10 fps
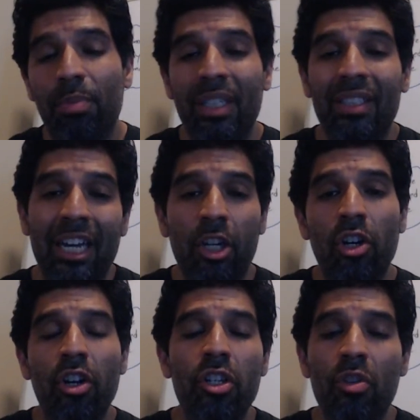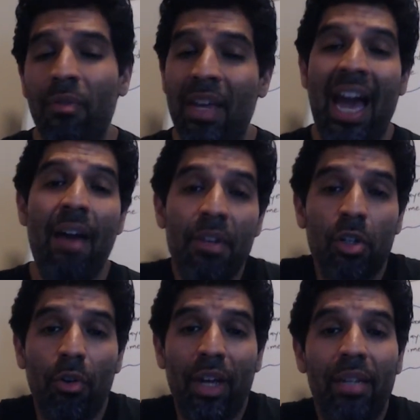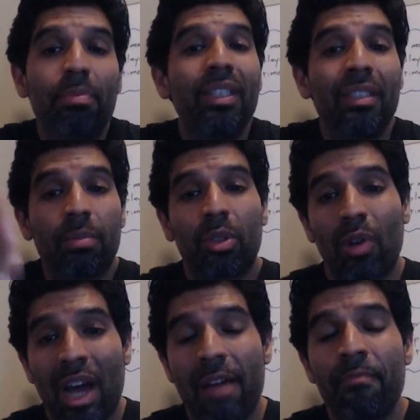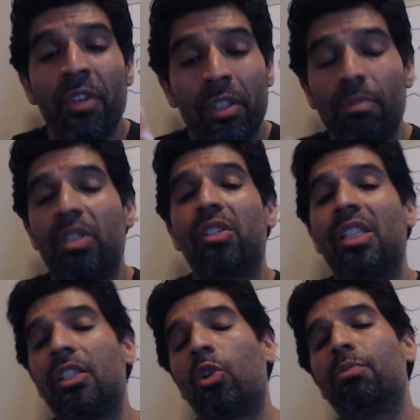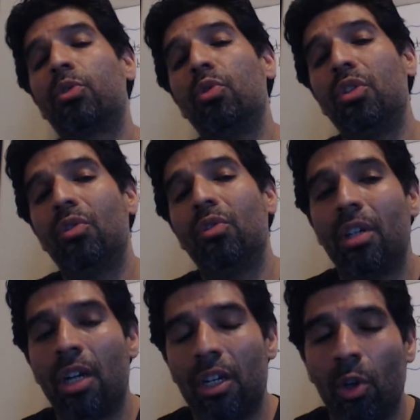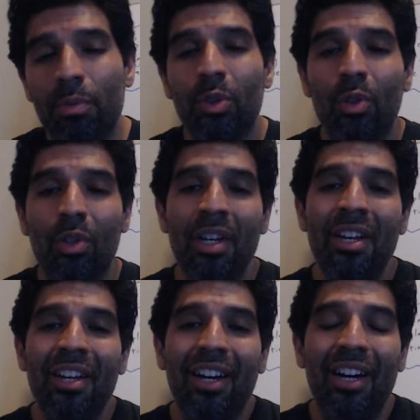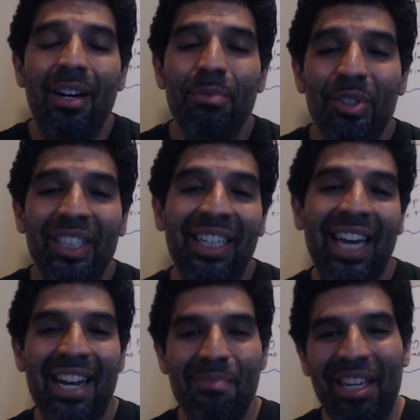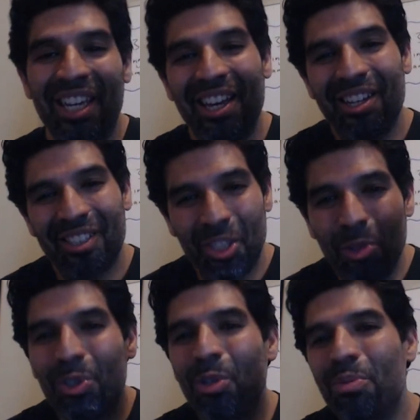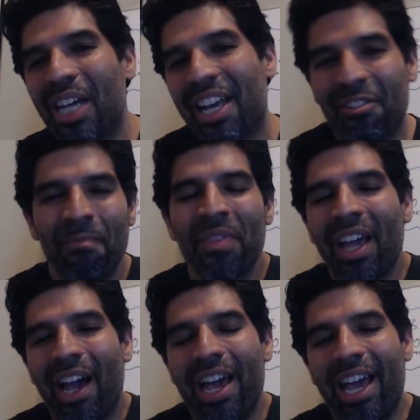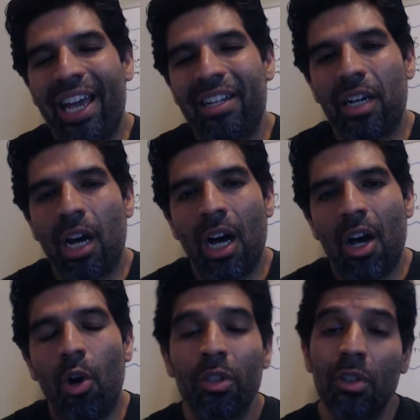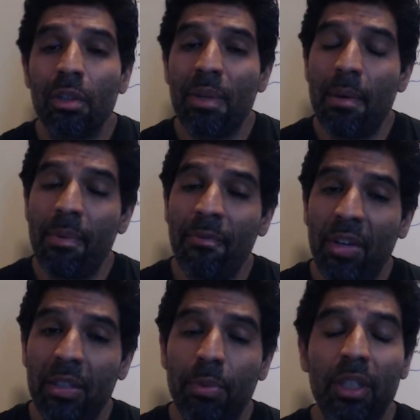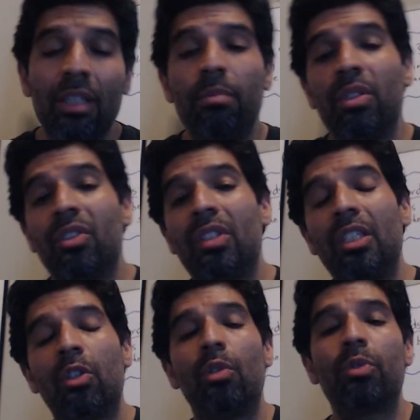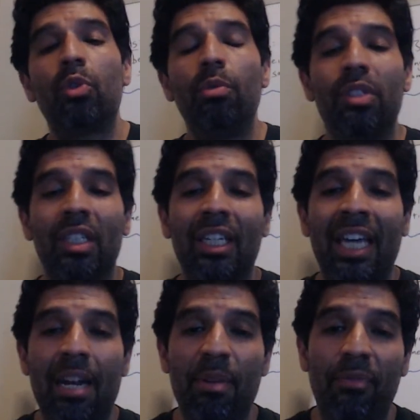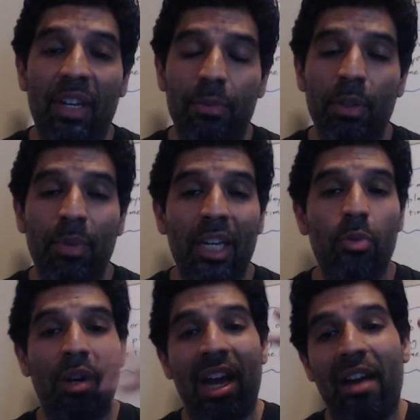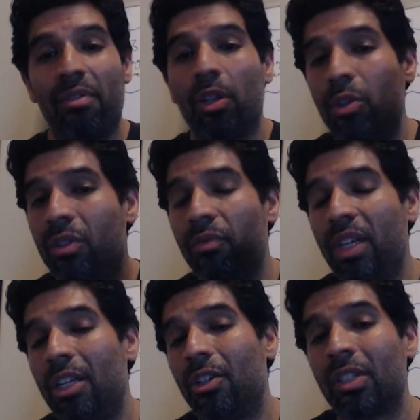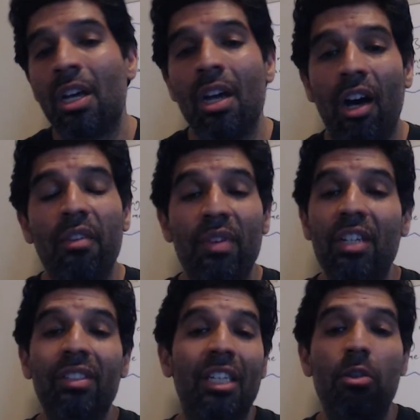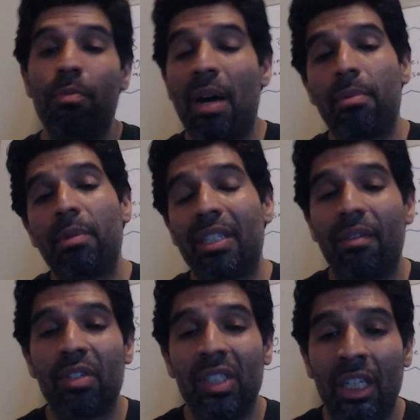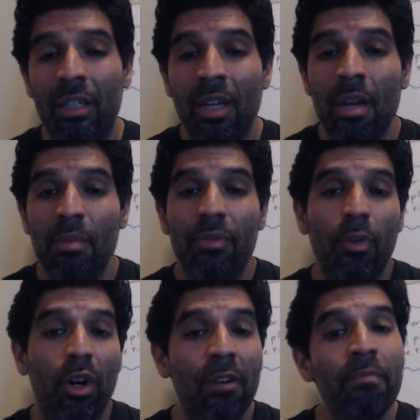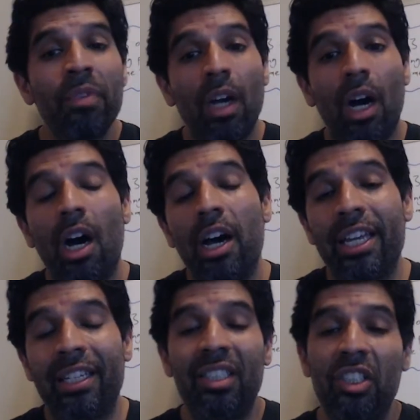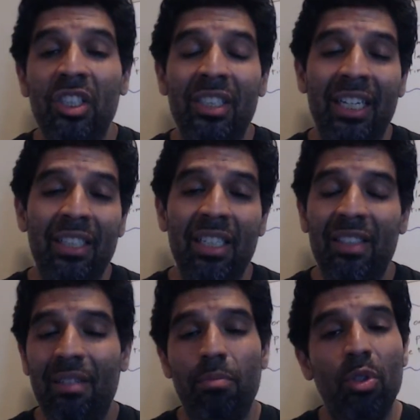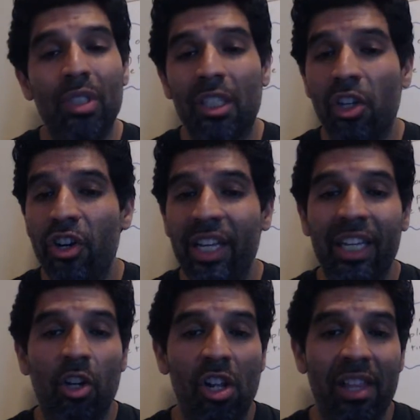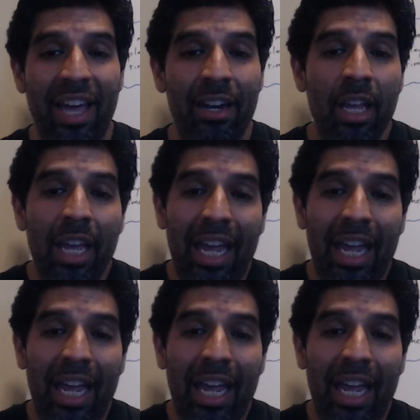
Please, I encourage you, if you haven't already, please subscribe to Mr. C's Homeschool Music Academy YouTube channel, and also look me up on Facebook in the Mr. C's Homeschool Music Academy Facebook page, where I have loads of videos, other videos that you've probably never seen before in teaching techniques and music learning and all of that.